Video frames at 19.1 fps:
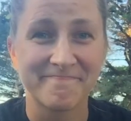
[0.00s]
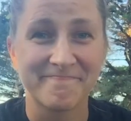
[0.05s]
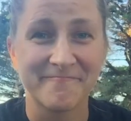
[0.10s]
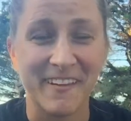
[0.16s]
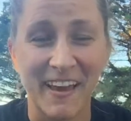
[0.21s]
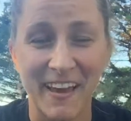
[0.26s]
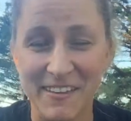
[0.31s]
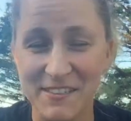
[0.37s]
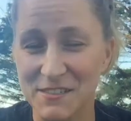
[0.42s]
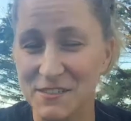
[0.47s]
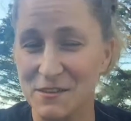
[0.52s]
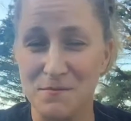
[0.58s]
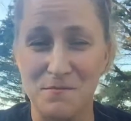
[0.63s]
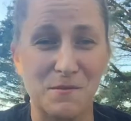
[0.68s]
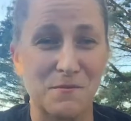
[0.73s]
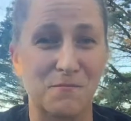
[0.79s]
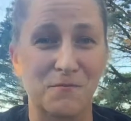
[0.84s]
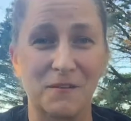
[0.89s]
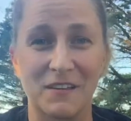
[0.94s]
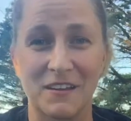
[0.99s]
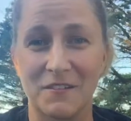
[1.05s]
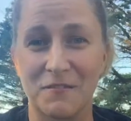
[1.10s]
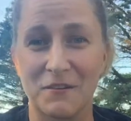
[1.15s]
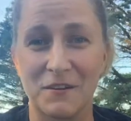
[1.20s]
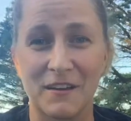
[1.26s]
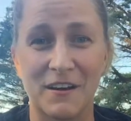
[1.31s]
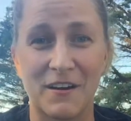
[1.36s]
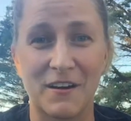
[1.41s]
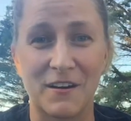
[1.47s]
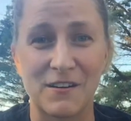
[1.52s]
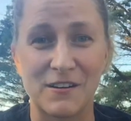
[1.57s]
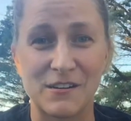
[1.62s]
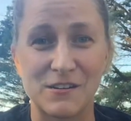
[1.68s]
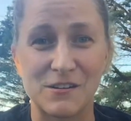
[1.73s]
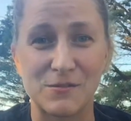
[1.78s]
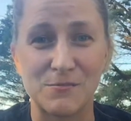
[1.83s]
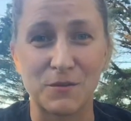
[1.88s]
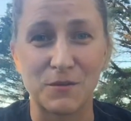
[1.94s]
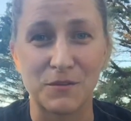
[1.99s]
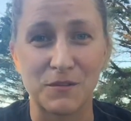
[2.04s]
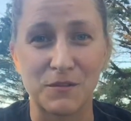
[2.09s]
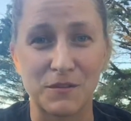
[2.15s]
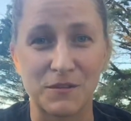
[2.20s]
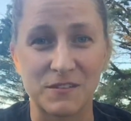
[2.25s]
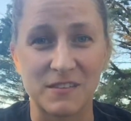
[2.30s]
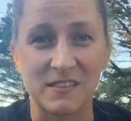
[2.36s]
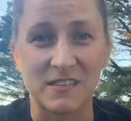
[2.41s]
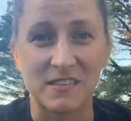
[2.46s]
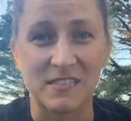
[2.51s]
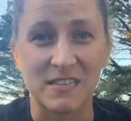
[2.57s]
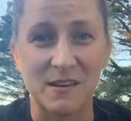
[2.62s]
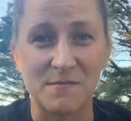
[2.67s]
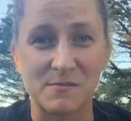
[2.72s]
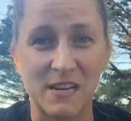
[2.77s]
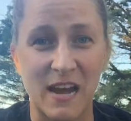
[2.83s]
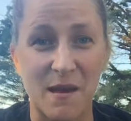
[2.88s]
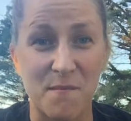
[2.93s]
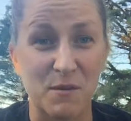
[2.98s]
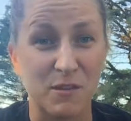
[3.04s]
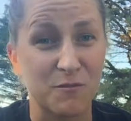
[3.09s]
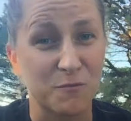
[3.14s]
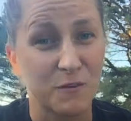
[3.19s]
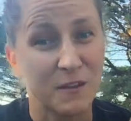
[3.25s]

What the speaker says: it's going to be really, really hard to do both of those at the same time. It's really